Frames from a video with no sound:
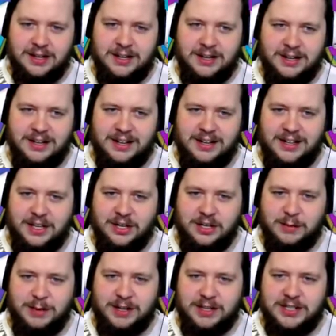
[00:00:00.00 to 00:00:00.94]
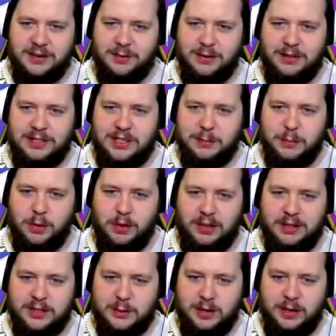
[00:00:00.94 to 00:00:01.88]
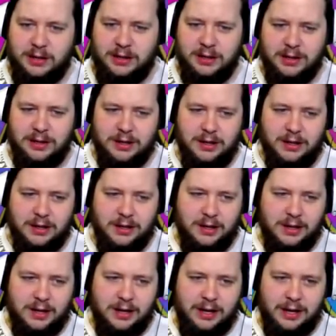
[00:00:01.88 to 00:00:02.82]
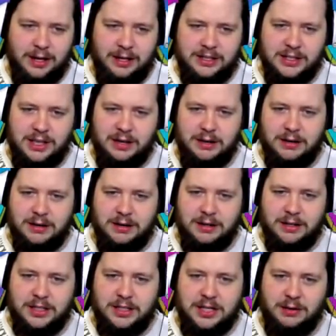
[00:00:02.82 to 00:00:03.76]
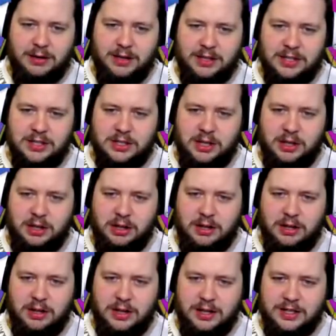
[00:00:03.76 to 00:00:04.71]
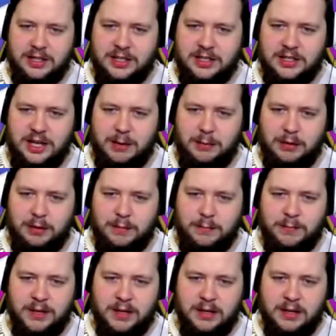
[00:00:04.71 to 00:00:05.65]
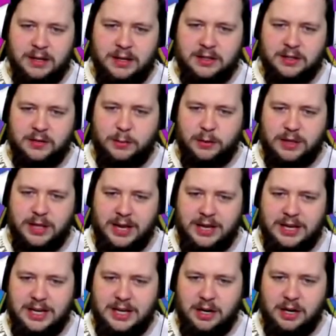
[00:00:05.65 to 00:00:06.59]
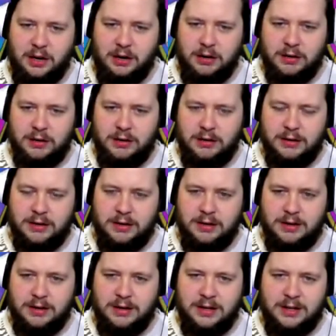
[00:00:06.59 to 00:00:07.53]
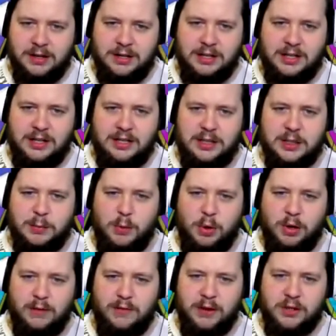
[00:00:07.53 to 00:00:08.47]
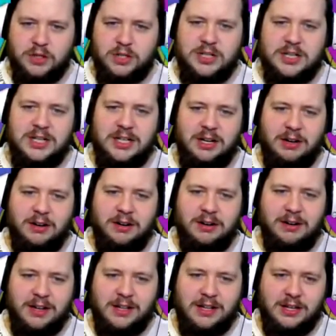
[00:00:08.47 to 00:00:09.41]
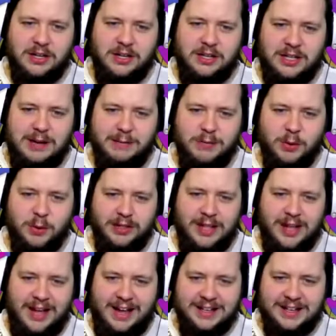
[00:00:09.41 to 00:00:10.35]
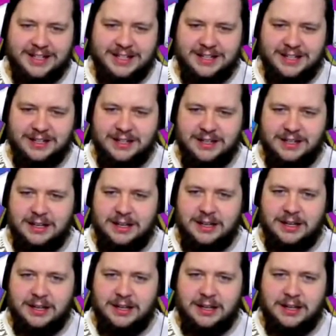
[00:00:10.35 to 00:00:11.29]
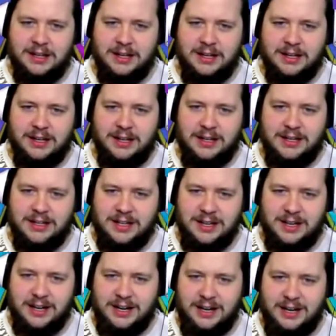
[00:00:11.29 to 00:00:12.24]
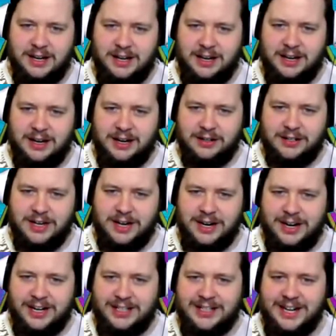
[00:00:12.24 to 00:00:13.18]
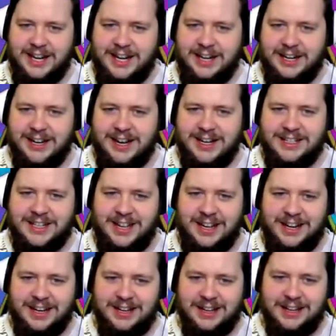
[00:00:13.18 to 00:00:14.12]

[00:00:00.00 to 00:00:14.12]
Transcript: And then you can make stuff really small as well. Let's get the T-Rex skull as an example. So if you put that here, you can get the smaller version here, and then you can keep doing that. Yeah, okay, I get it, I get it.